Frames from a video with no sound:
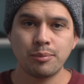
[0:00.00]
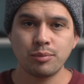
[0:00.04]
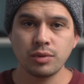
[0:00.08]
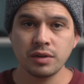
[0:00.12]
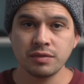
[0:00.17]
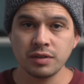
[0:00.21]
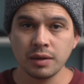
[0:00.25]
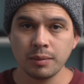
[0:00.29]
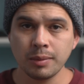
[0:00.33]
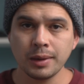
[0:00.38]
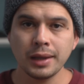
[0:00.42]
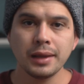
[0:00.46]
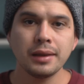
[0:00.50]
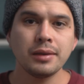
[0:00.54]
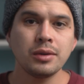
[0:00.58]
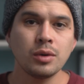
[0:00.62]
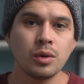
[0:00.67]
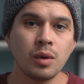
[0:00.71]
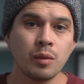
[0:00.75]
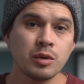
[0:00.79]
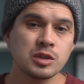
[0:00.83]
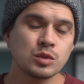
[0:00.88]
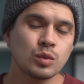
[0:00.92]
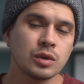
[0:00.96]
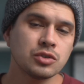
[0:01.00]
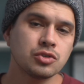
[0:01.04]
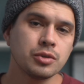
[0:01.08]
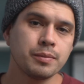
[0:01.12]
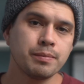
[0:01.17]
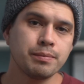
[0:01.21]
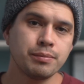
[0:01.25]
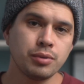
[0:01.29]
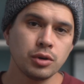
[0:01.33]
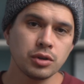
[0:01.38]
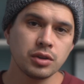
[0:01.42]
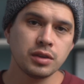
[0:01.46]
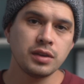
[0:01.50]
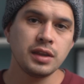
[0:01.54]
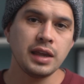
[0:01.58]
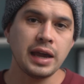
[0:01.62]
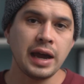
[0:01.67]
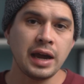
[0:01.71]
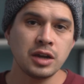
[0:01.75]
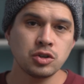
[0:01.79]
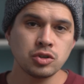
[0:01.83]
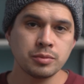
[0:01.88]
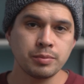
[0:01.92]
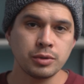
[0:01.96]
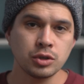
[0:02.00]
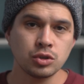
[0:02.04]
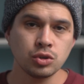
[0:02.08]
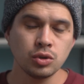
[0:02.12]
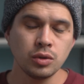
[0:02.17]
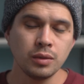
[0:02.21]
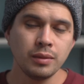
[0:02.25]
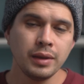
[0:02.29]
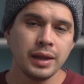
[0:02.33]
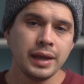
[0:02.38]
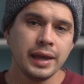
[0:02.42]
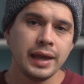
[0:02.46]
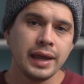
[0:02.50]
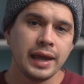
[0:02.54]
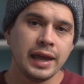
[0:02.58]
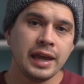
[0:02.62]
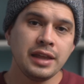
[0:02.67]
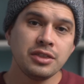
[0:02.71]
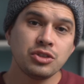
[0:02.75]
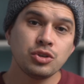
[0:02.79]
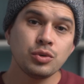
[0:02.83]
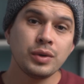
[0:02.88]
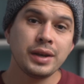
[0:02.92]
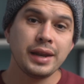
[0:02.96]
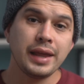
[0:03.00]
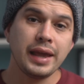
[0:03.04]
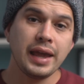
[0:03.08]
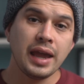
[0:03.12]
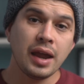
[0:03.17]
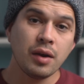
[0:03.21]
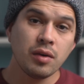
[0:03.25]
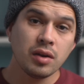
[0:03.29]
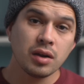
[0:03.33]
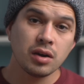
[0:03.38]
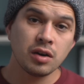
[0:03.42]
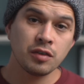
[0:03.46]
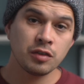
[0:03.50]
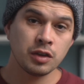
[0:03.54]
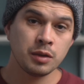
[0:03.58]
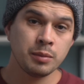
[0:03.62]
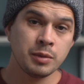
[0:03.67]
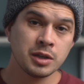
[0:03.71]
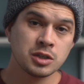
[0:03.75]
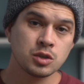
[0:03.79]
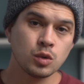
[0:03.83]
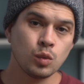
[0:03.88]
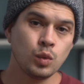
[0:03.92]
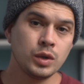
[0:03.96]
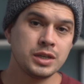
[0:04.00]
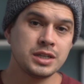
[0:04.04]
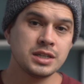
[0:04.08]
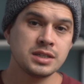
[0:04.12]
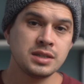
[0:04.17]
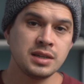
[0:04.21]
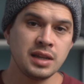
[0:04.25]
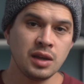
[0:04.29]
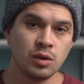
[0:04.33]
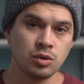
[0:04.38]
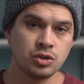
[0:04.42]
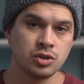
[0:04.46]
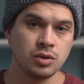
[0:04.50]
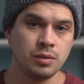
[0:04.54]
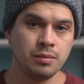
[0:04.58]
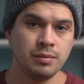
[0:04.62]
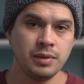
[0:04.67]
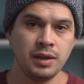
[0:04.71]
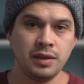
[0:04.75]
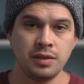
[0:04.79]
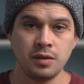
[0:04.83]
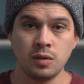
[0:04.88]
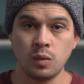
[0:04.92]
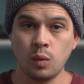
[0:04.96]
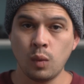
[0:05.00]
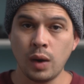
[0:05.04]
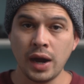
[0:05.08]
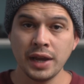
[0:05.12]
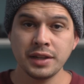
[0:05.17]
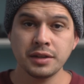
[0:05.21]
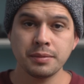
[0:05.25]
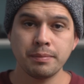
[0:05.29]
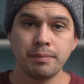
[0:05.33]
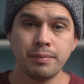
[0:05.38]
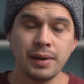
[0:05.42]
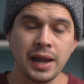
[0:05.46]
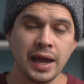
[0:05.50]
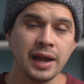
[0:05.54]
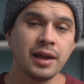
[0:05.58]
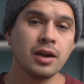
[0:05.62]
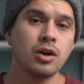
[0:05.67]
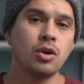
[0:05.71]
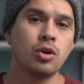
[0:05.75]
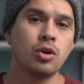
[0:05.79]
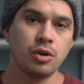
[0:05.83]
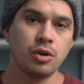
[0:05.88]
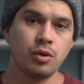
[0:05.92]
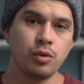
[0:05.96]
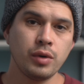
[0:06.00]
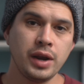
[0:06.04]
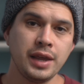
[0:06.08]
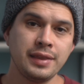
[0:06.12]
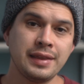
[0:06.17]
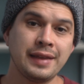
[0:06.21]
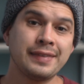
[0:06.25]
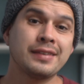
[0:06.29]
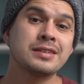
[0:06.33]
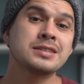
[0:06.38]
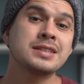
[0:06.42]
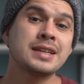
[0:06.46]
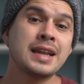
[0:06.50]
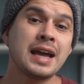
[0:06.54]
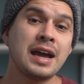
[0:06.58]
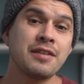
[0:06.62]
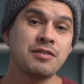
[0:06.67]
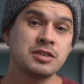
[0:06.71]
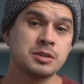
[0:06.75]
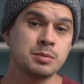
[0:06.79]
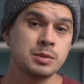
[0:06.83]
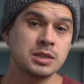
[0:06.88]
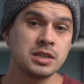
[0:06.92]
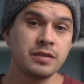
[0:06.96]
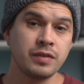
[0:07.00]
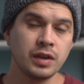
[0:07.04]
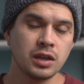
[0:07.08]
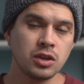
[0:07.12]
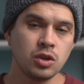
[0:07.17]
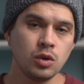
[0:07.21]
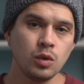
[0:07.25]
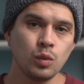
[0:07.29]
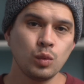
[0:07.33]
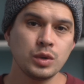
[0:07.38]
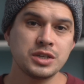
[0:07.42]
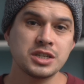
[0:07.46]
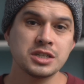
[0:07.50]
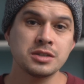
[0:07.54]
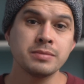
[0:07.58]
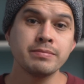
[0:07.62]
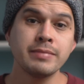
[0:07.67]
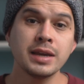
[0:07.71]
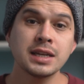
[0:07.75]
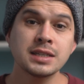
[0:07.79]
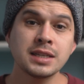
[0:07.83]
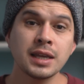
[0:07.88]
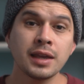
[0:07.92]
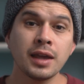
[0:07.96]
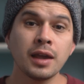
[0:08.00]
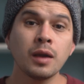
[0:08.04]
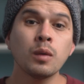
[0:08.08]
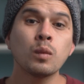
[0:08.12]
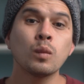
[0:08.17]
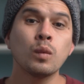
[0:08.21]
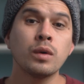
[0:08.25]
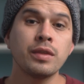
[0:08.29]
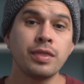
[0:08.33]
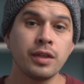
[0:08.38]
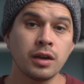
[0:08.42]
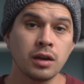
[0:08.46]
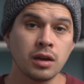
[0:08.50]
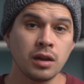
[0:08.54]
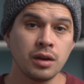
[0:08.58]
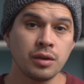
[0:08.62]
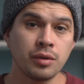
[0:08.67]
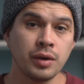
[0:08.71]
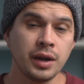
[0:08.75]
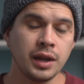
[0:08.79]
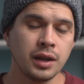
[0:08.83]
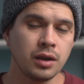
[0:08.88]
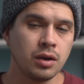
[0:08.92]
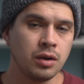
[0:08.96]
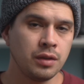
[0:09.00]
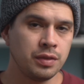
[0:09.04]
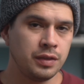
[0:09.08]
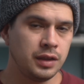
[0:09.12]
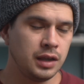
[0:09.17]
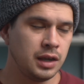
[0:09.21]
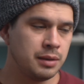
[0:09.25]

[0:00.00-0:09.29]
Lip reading: preferably, you always want to put the eyedropper tool into an area of the image which is neutral, either white, black, gray, that doesn't have a specific hue which is mixing in with the color grading on the